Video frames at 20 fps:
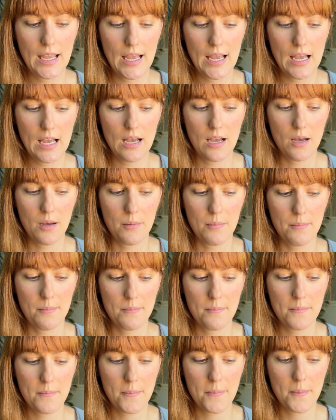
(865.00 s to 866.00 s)
um,
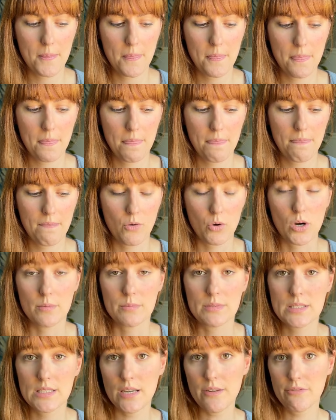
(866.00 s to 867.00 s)
or I'm
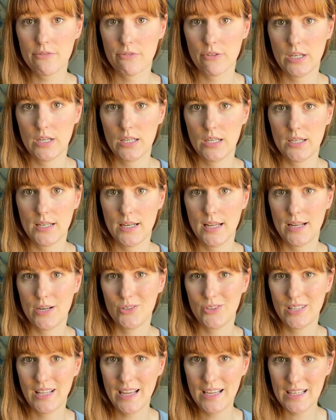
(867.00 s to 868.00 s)
suffering and I
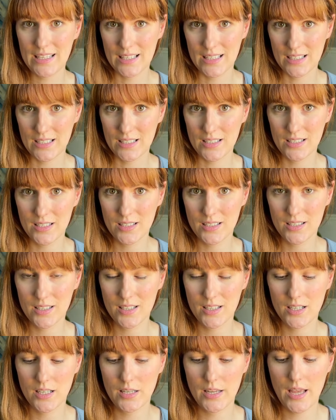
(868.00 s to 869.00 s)
don't like it.
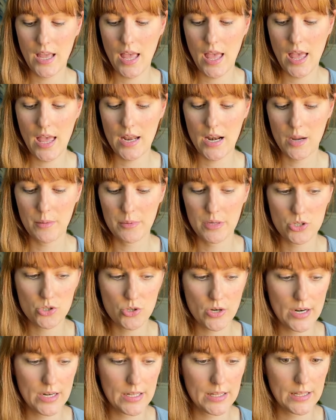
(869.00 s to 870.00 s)
And I'm going to
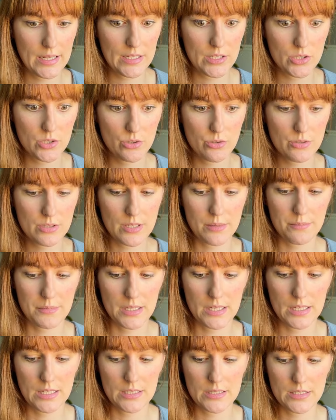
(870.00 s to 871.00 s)
try to like do
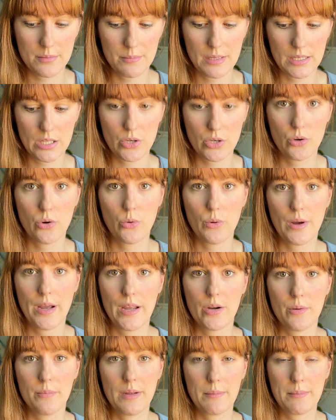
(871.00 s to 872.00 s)
something to make it go away
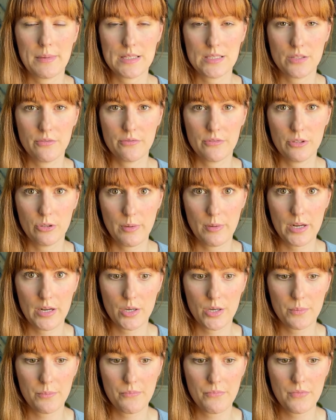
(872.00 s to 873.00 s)
or make myself feel
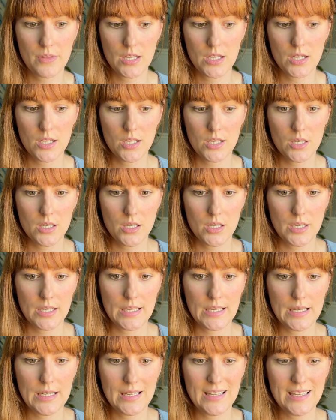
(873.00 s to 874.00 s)
better.
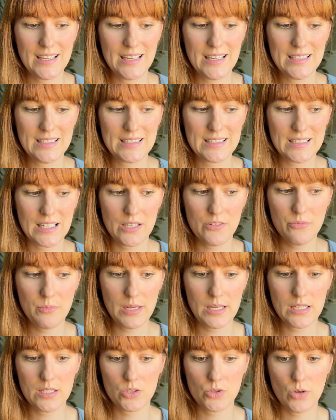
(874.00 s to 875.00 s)
Instead of
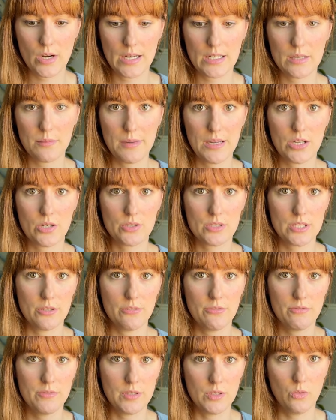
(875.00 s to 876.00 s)
make, trying to make
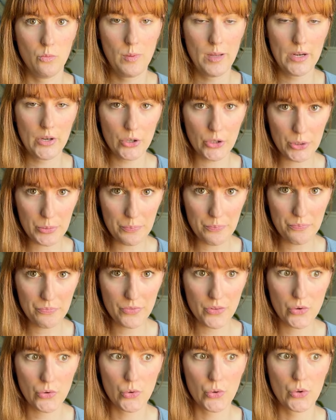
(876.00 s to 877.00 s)
yourself feel better,
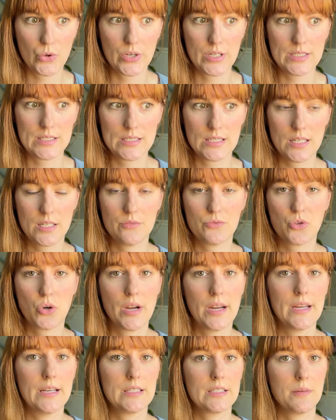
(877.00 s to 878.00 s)
or instead of
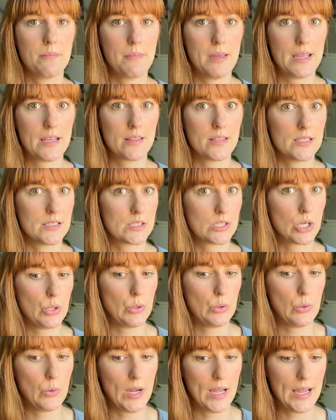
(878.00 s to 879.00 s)
trying to make this go
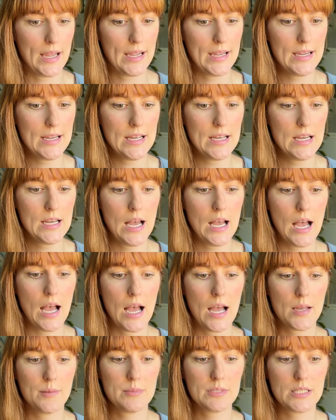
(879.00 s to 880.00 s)
away,
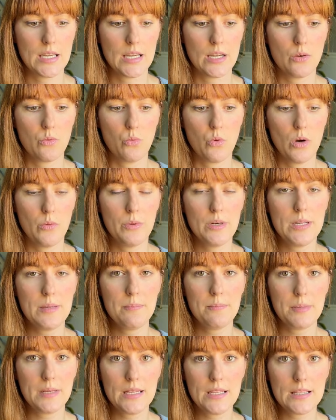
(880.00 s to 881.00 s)
I'm saying, what would
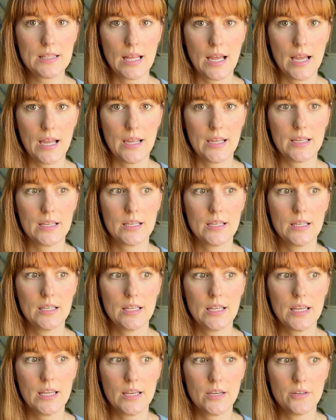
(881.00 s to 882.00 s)
it be like
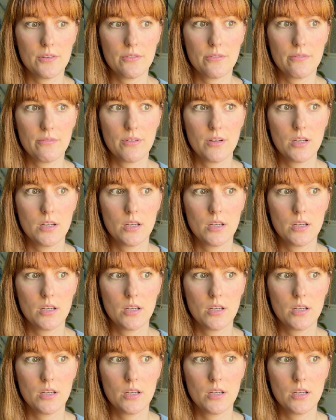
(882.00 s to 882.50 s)
if